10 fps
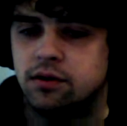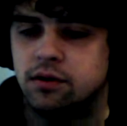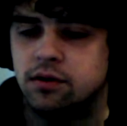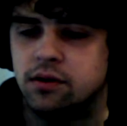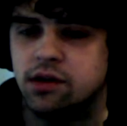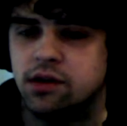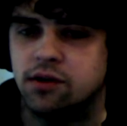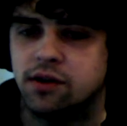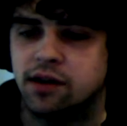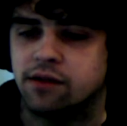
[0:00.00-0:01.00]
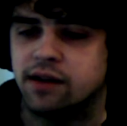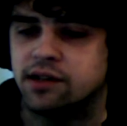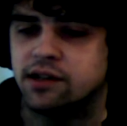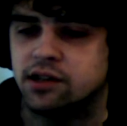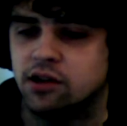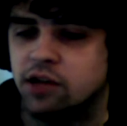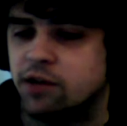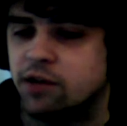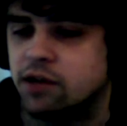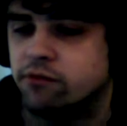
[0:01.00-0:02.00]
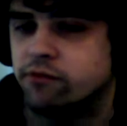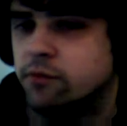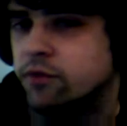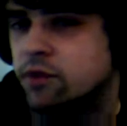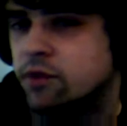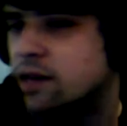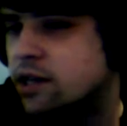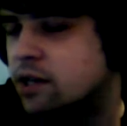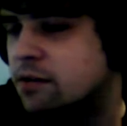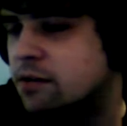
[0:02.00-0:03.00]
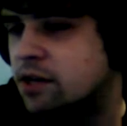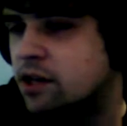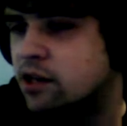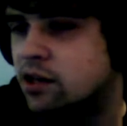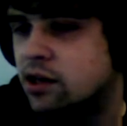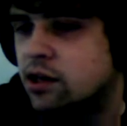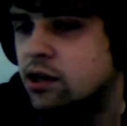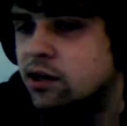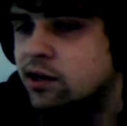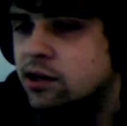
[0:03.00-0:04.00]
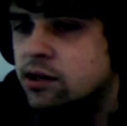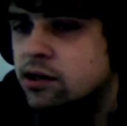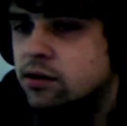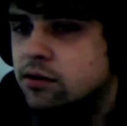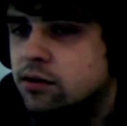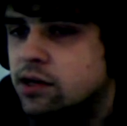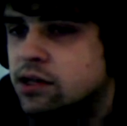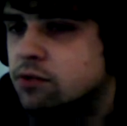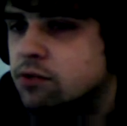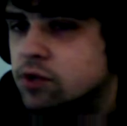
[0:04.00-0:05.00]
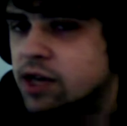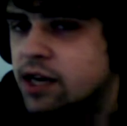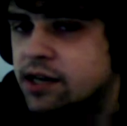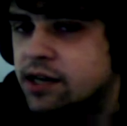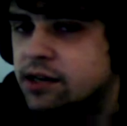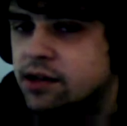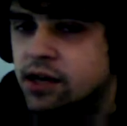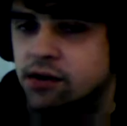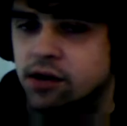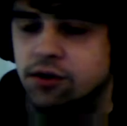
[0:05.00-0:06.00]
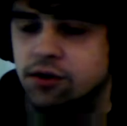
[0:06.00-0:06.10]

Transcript: This also like threatens to hold up like a removal spell, so maybe he is more scared. I don't know.